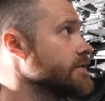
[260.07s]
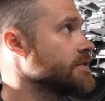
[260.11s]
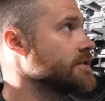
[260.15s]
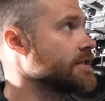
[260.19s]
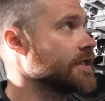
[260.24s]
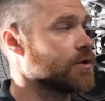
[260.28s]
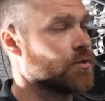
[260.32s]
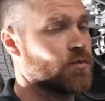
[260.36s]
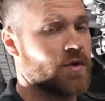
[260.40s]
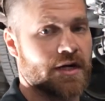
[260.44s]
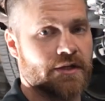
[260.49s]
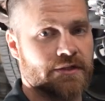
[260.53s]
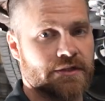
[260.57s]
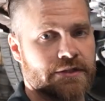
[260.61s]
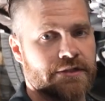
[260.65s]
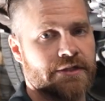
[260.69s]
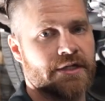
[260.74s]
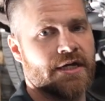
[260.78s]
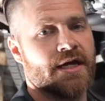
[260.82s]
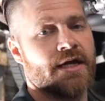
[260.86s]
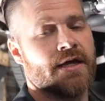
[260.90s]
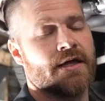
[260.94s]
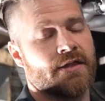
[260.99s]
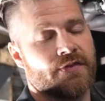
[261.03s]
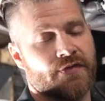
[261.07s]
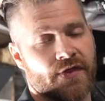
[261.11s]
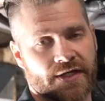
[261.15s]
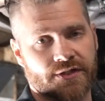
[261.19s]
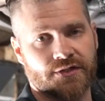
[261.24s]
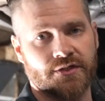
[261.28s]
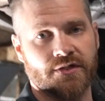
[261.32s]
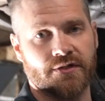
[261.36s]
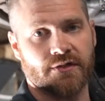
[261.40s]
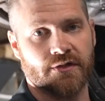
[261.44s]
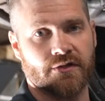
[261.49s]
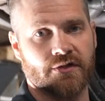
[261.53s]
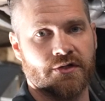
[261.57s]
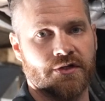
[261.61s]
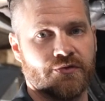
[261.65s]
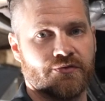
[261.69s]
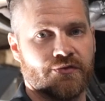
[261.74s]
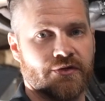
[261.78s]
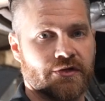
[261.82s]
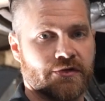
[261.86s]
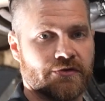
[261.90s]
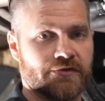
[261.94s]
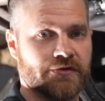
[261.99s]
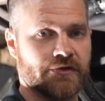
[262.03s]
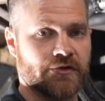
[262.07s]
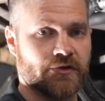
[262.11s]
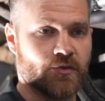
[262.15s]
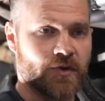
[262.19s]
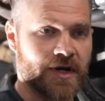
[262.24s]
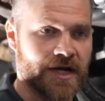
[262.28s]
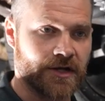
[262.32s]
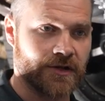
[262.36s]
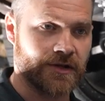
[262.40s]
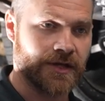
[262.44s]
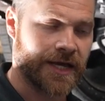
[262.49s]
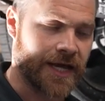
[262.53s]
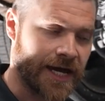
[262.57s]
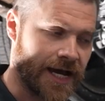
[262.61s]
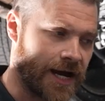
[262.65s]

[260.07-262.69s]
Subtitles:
TIG welded, that's gonna clean really well.